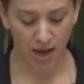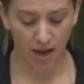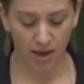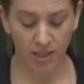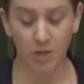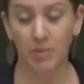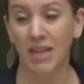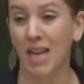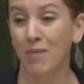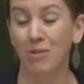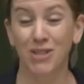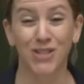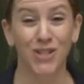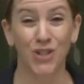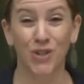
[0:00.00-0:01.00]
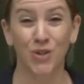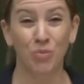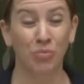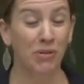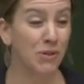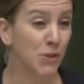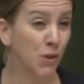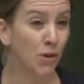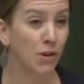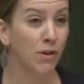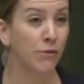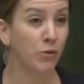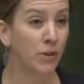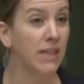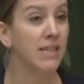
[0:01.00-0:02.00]
uh, to be able to
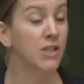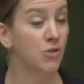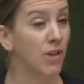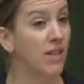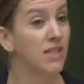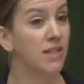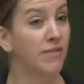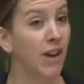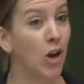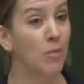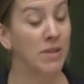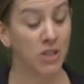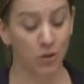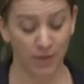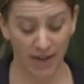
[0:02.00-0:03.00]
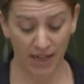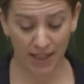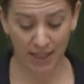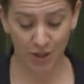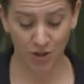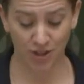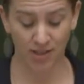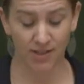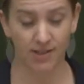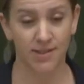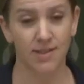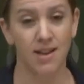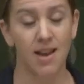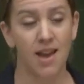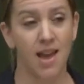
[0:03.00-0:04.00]
preserve really strict environmental regulations,
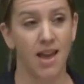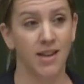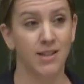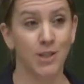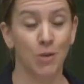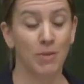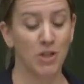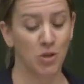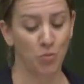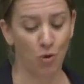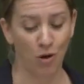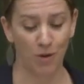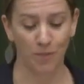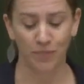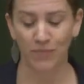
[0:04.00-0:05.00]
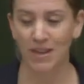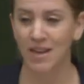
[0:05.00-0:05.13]
and so much more.